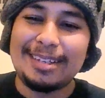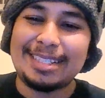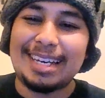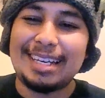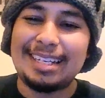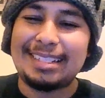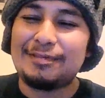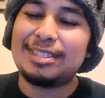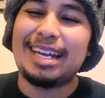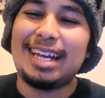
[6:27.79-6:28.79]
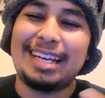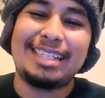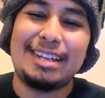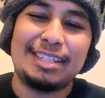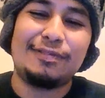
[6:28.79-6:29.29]
Like, it just feels like I
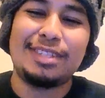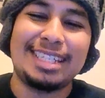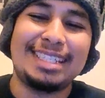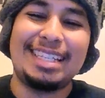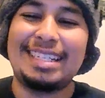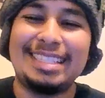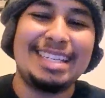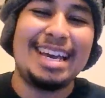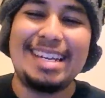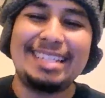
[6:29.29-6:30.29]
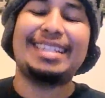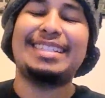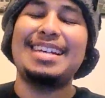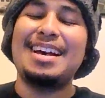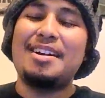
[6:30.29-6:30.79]
said, it just feels like it's 1980s because
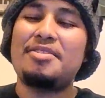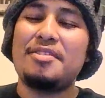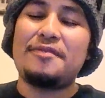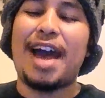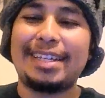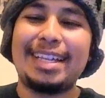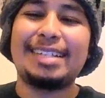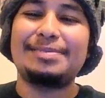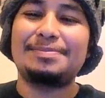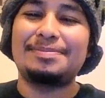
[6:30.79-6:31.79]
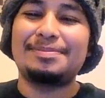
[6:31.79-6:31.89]
of the fact that